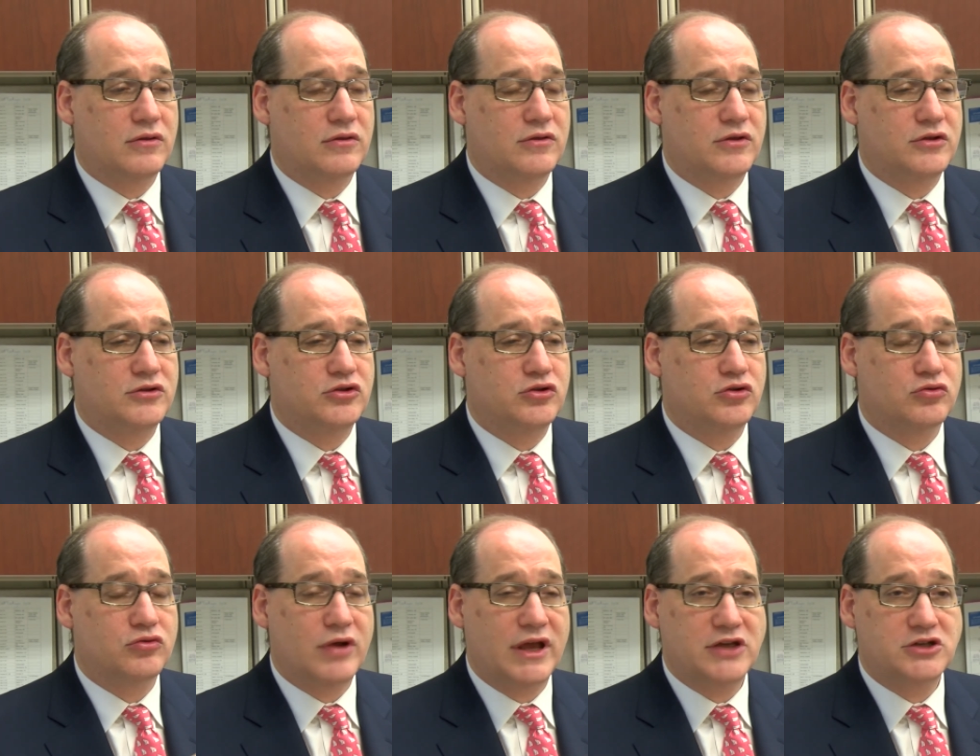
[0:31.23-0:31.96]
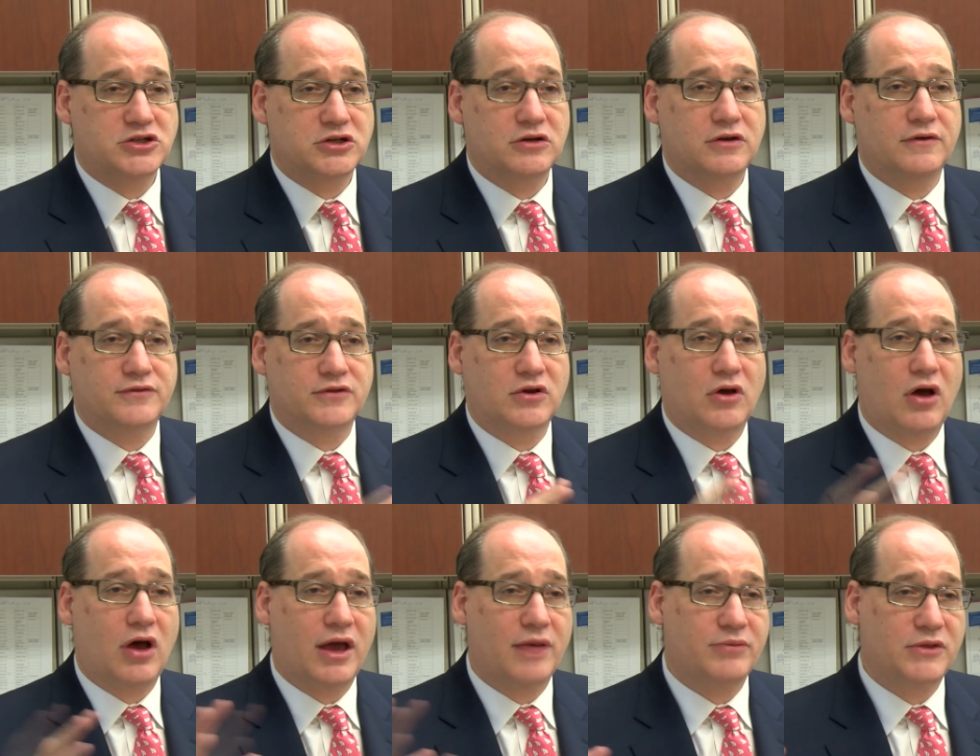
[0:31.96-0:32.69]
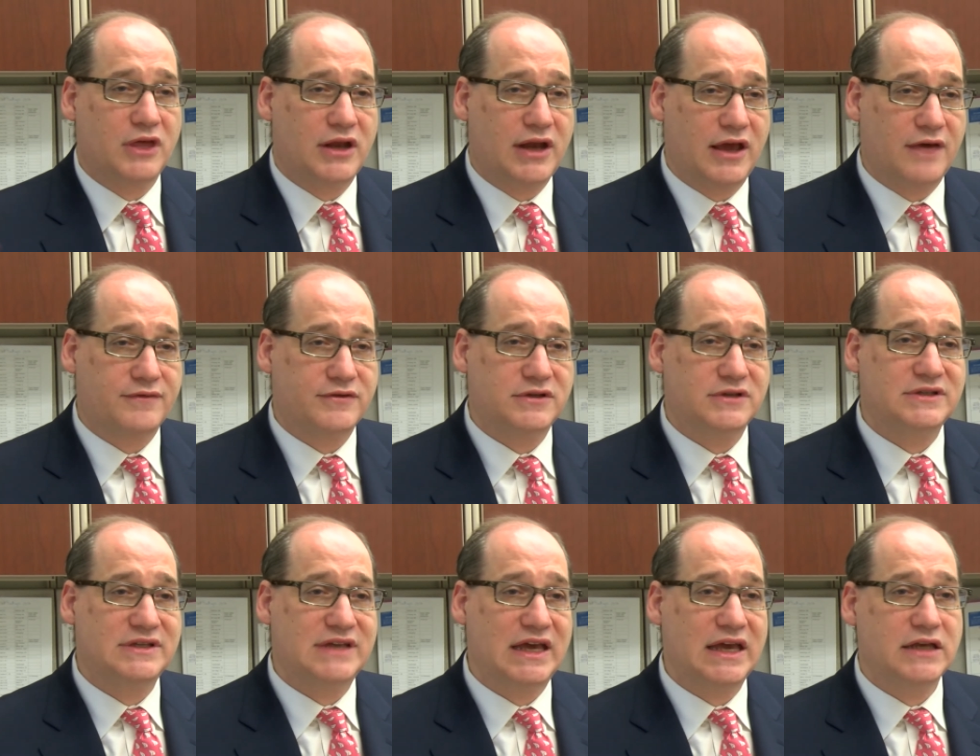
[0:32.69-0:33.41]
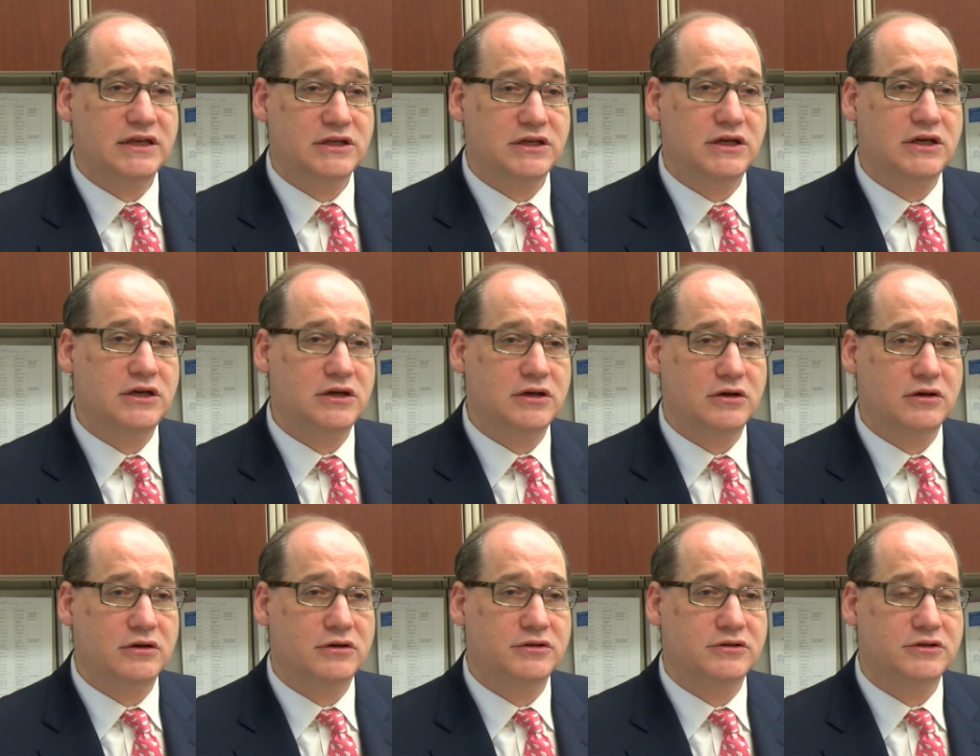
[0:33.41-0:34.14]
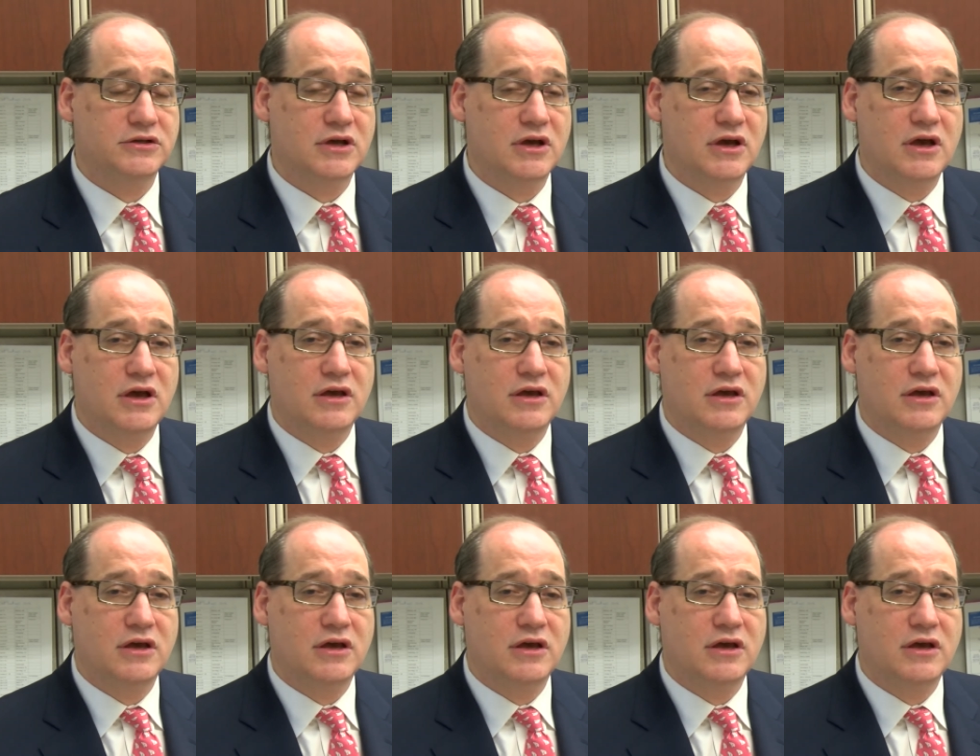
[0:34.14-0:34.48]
the duration of time, that after 10 years,